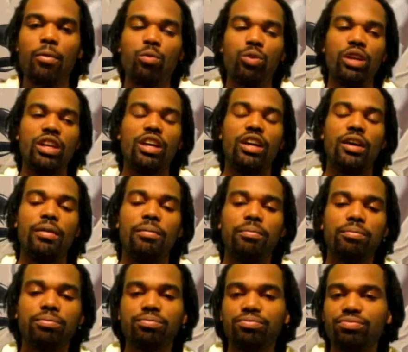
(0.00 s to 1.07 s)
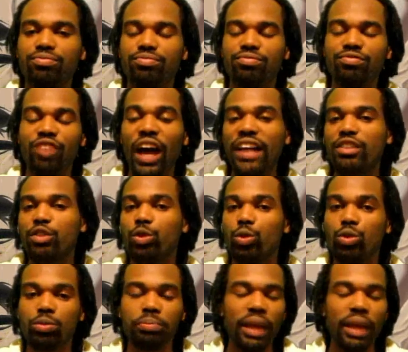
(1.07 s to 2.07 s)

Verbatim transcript: Vaatu,